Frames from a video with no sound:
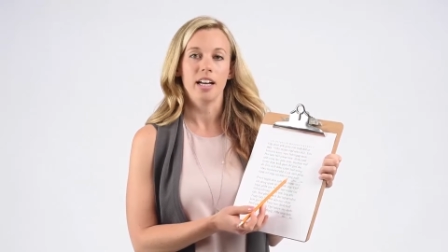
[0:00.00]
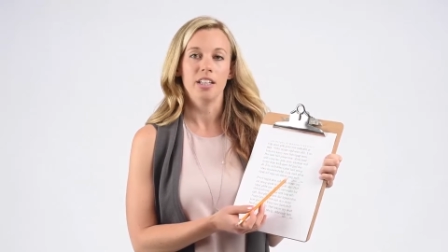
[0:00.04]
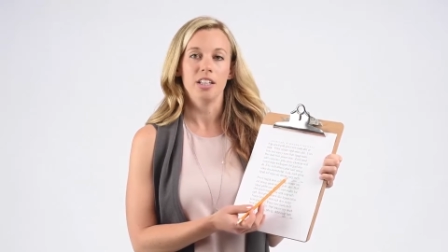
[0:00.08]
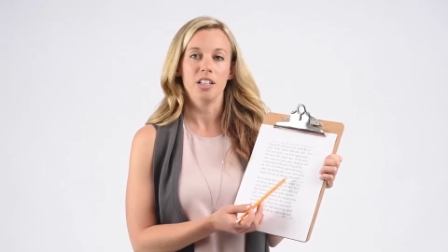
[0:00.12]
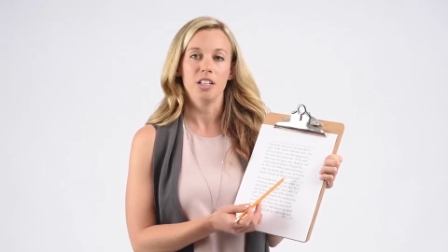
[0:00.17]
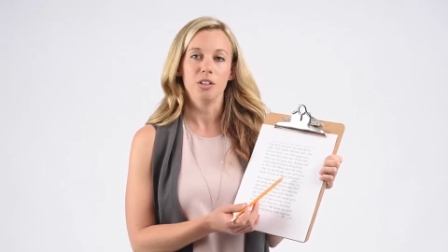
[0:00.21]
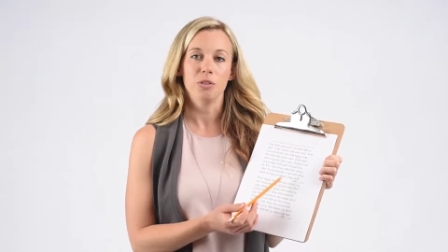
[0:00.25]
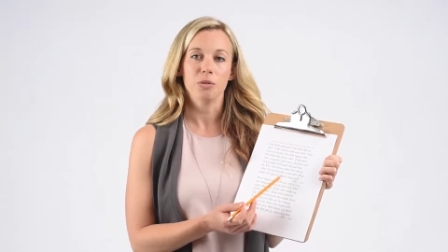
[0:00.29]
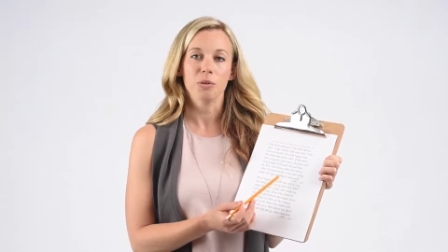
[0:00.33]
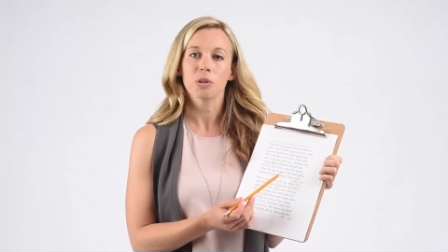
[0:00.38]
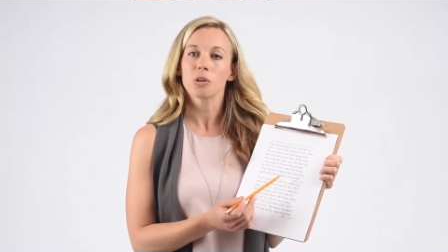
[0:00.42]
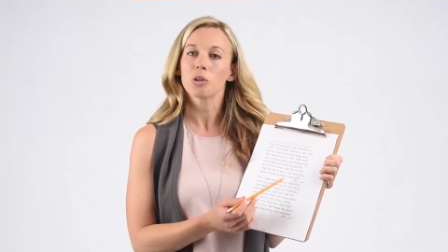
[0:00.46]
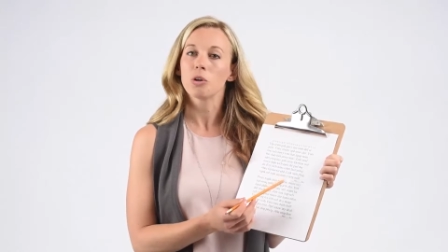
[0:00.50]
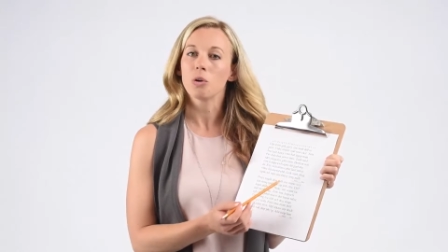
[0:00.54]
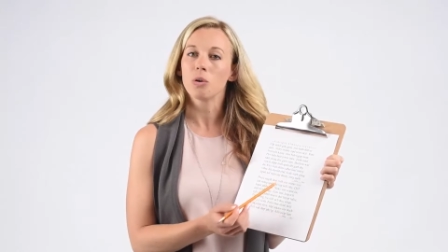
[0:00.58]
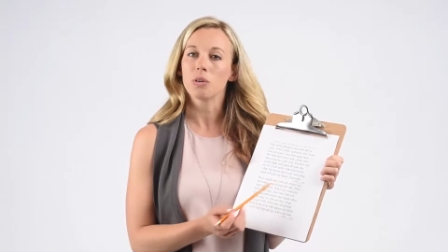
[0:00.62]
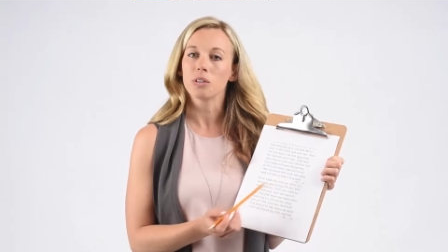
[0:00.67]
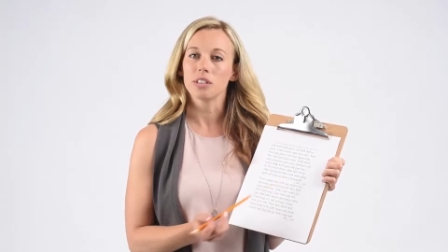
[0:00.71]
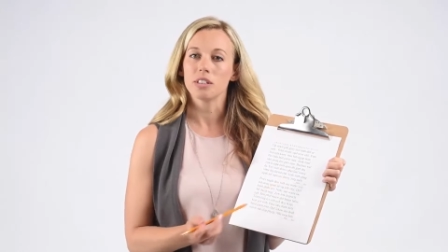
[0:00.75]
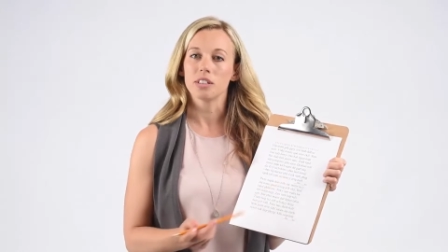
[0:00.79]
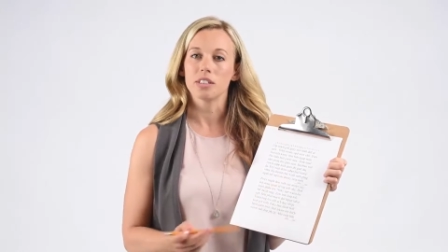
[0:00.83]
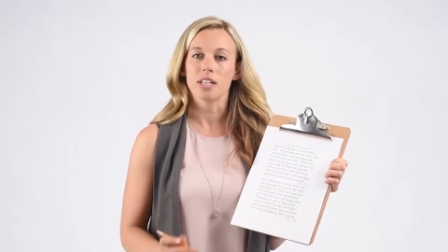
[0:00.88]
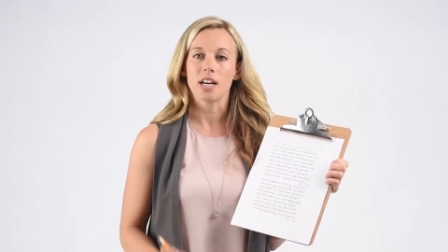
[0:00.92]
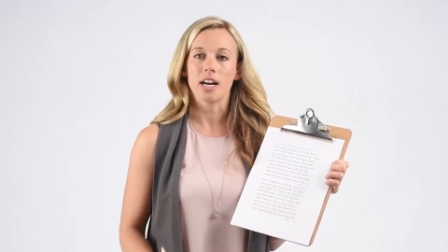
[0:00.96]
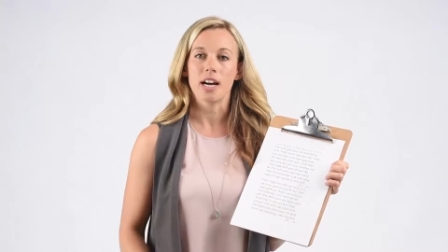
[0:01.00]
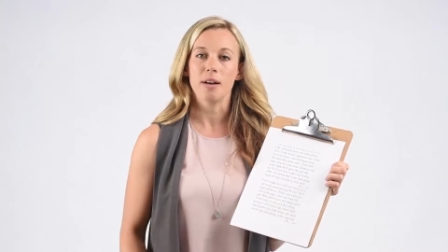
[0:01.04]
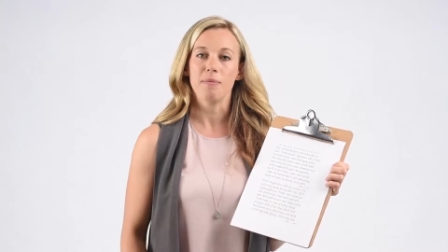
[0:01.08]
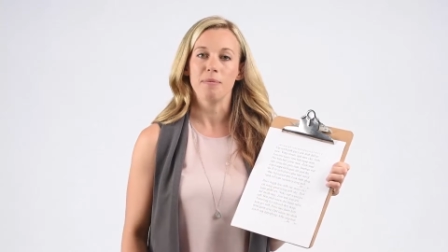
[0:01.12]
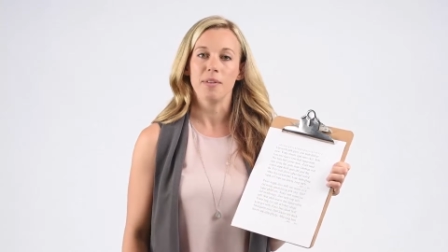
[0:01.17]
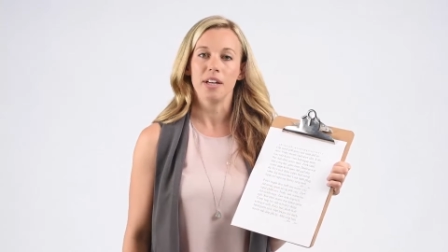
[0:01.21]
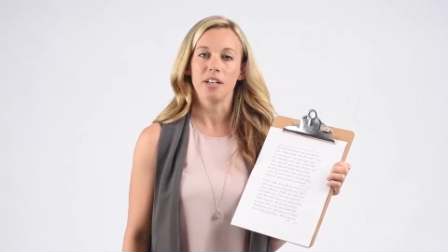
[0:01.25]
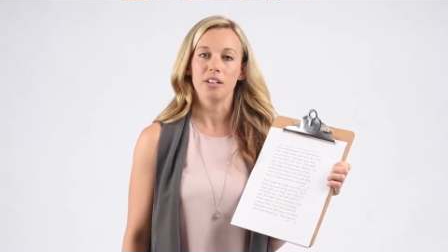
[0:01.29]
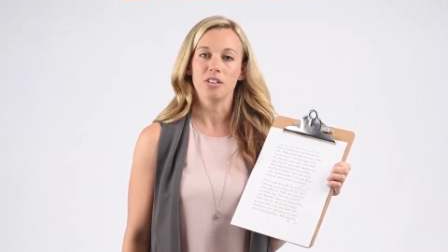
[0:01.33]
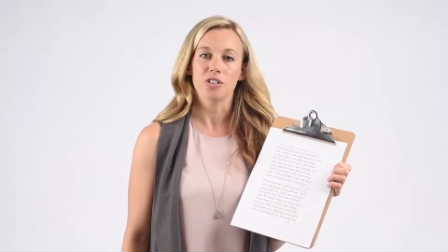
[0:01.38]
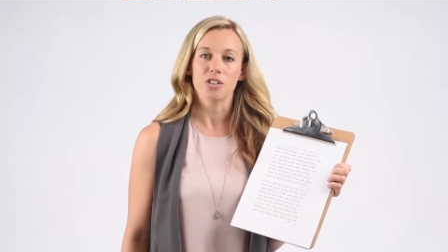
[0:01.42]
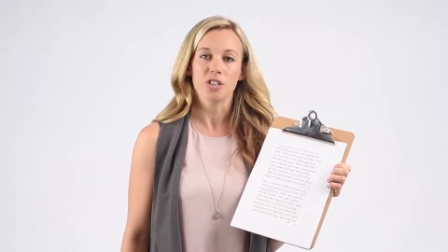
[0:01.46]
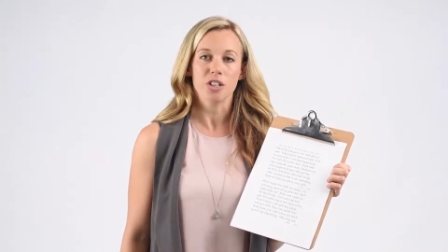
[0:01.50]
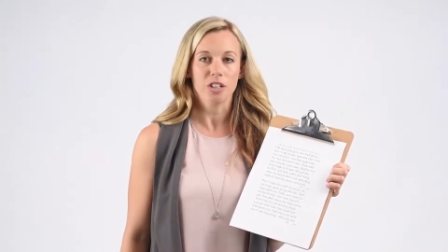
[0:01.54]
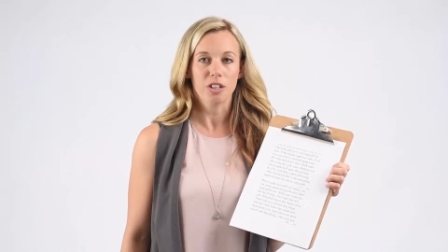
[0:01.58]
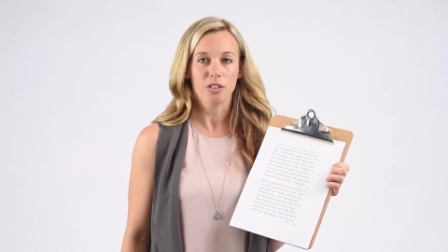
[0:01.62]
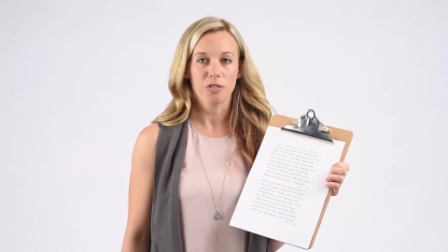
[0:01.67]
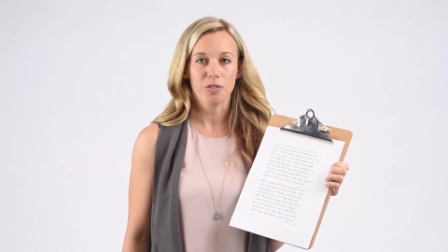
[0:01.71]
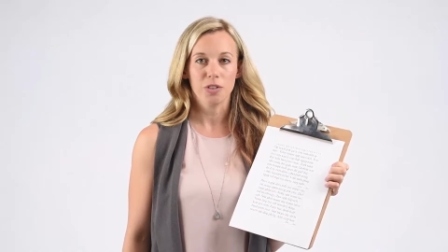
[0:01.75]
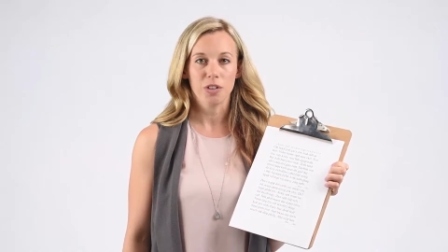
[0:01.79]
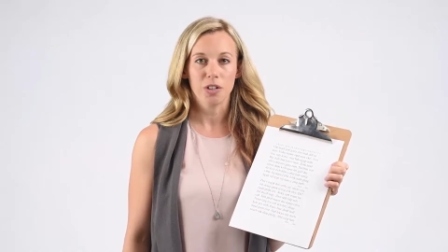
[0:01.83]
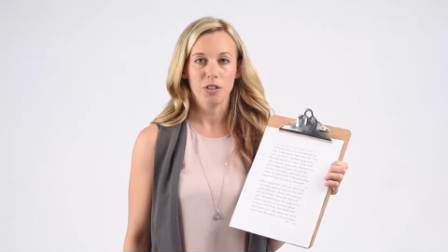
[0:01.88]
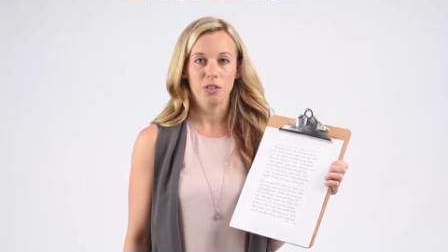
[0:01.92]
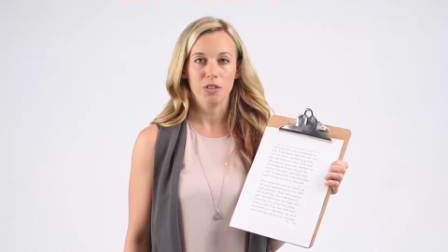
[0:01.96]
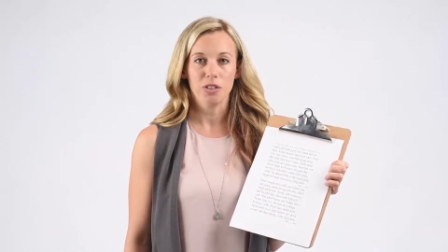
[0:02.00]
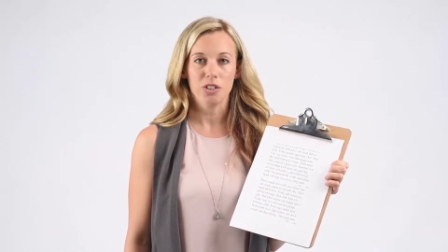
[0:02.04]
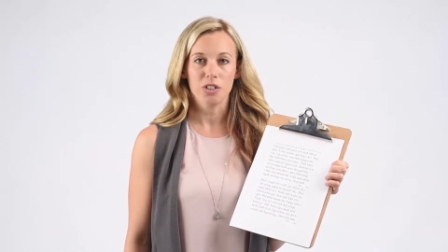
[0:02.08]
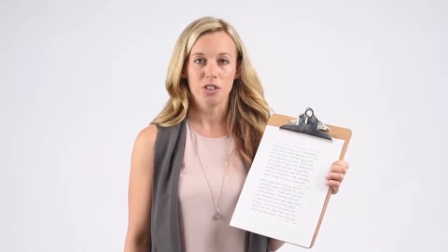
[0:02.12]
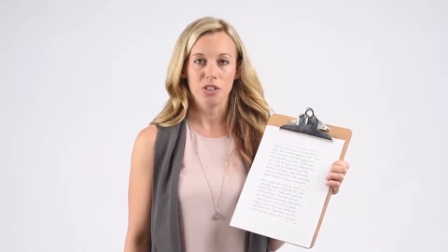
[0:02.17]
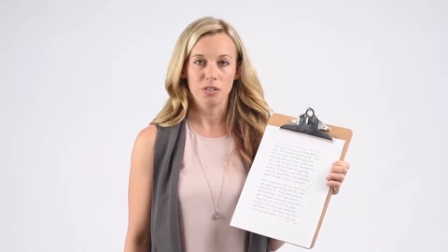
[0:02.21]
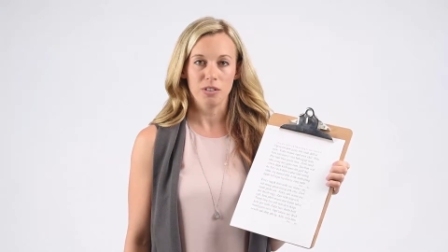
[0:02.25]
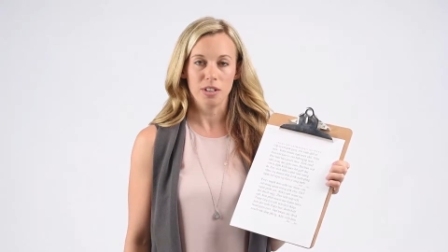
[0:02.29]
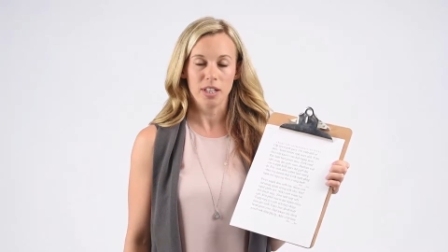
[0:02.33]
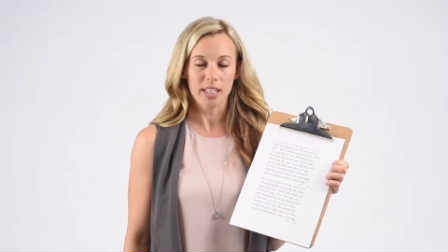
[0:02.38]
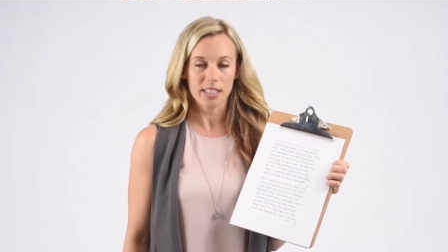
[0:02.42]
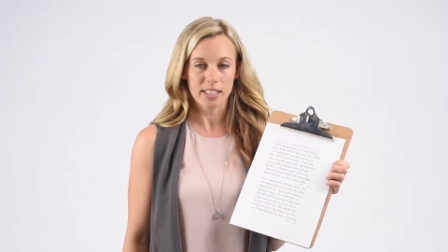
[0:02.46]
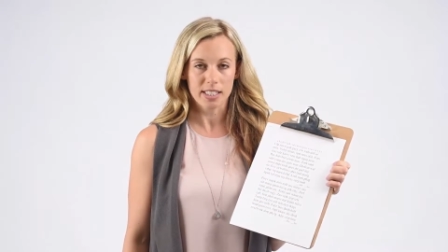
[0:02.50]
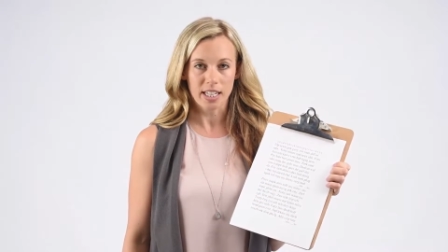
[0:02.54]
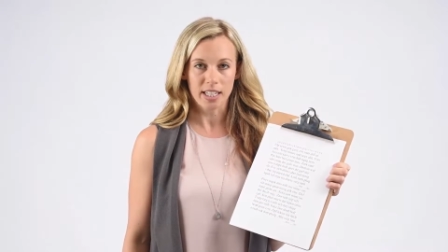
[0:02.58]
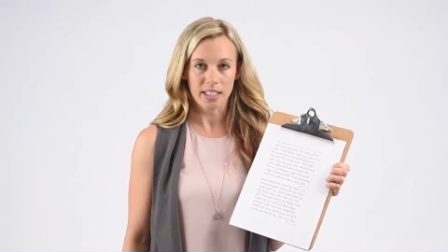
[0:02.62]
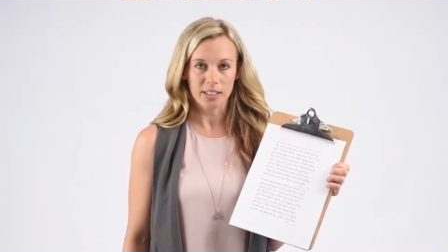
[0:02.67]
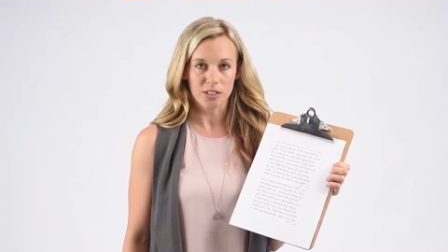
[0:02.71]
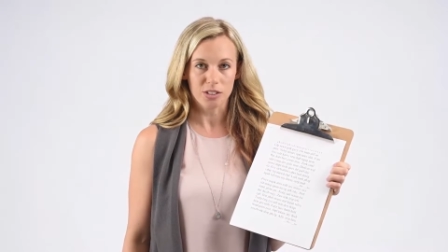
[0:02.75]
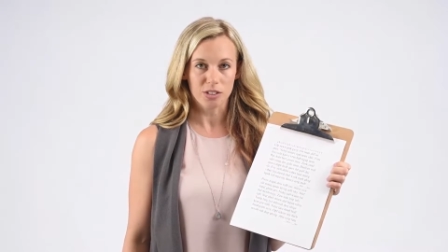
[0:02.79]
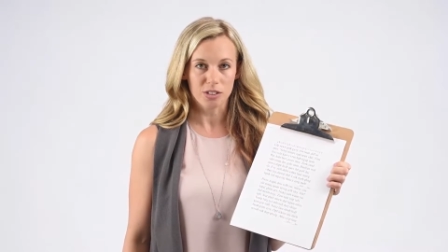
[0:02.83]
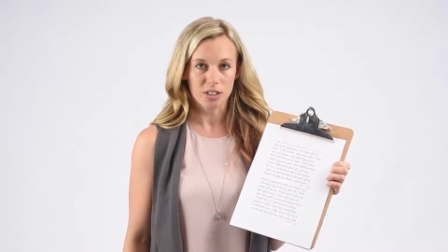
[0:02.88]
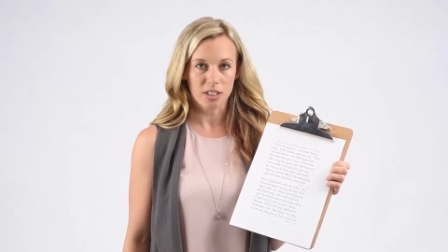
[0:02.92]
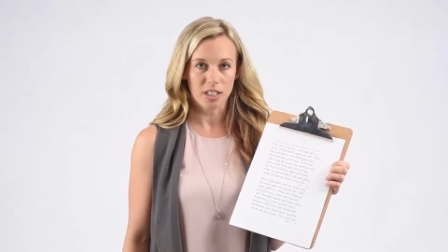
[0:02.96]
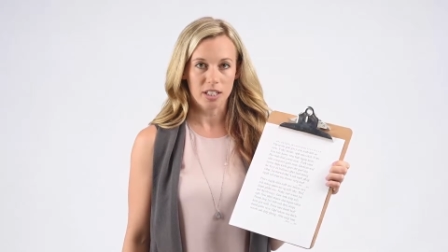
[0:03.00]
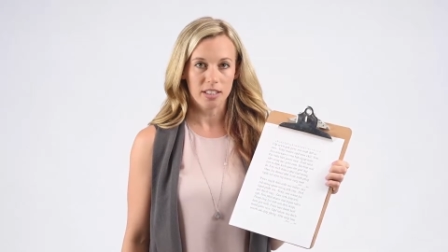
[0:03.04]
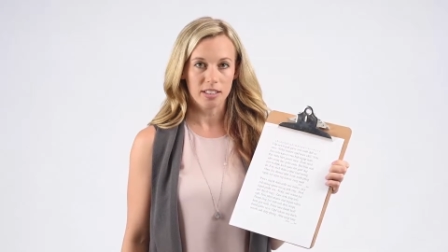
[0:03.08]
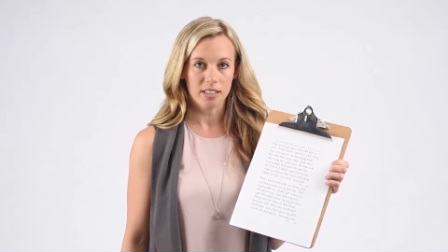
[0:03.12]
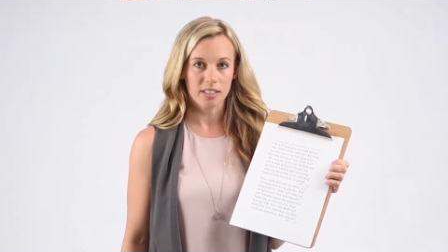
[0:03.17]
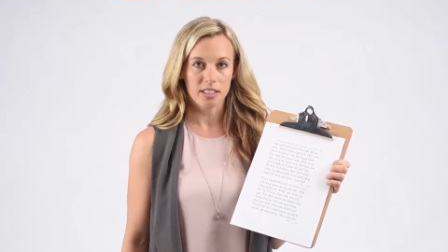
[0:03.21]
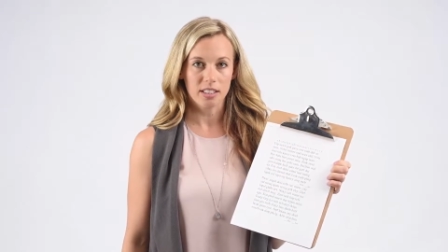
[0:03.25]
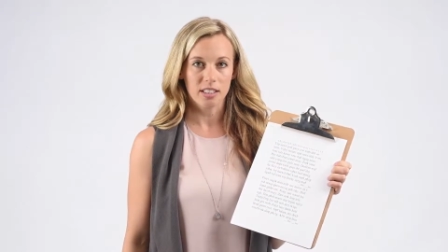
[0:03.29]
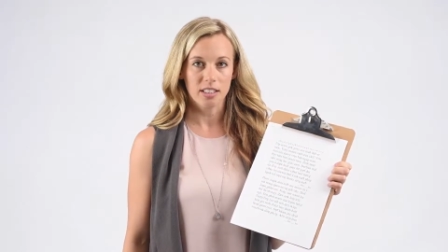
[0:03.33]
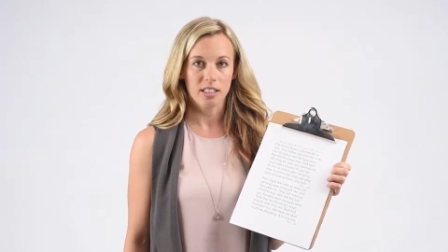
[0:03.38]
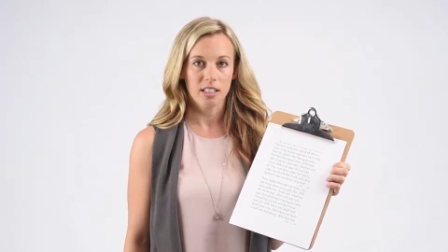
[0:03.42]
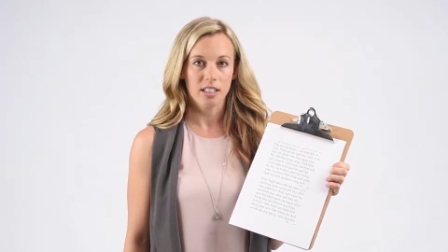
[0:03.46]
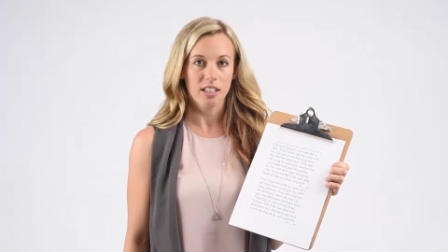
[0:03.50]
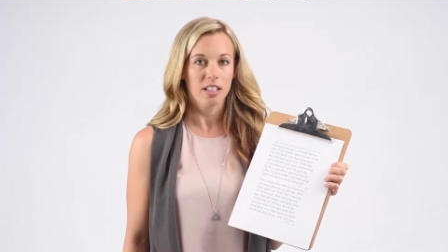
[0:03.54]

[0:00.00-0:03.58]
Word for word: and then you record the time that it took for you to do this exercise.